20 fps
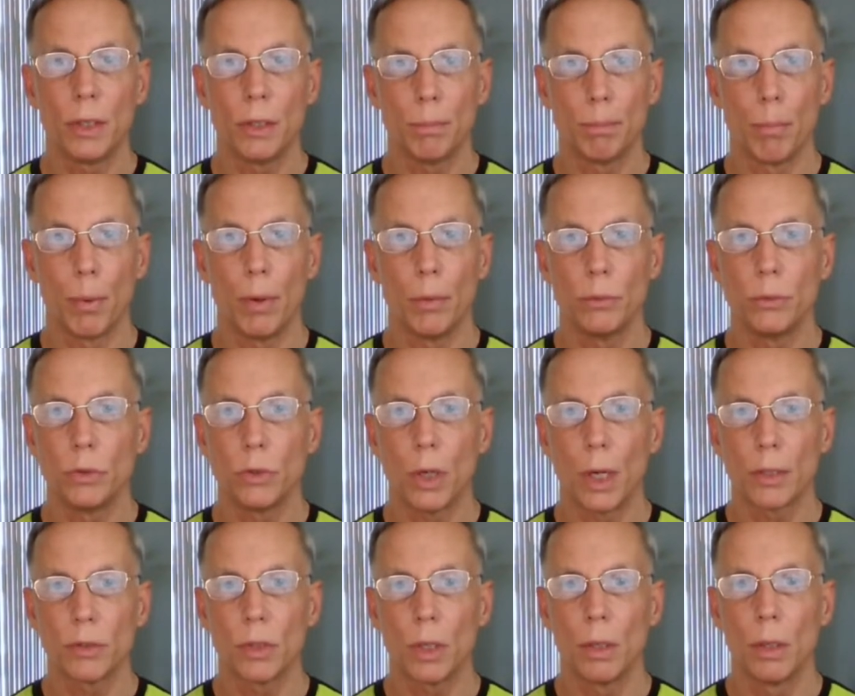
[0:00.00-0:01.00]
the bone
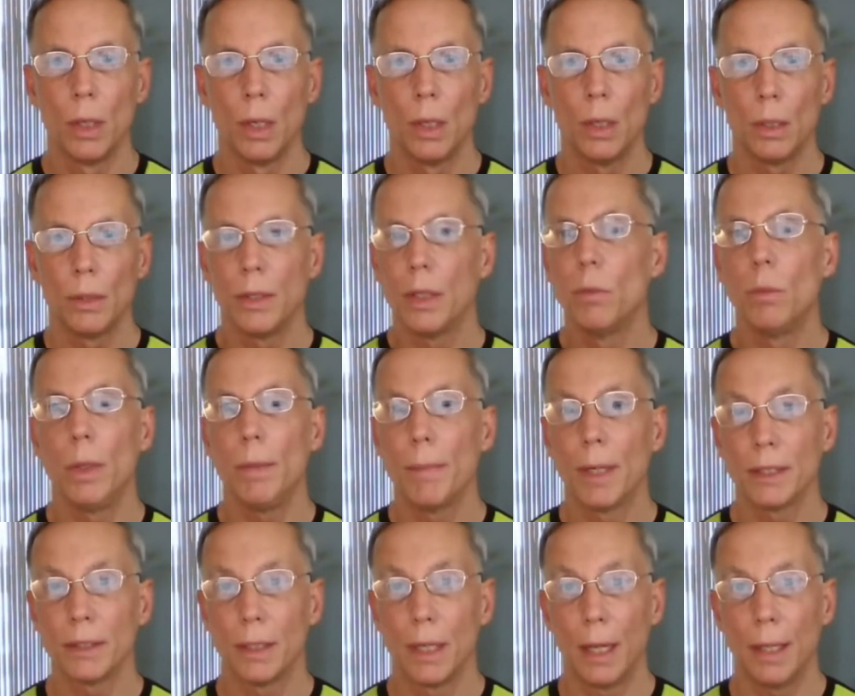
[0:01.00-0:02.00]
structure, then we
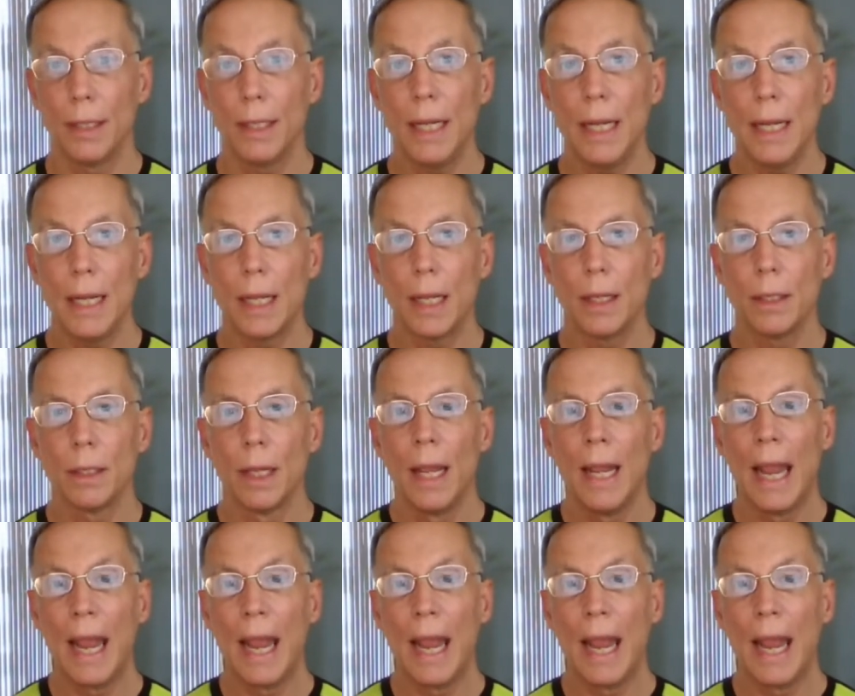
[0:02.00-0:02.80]
must not need it.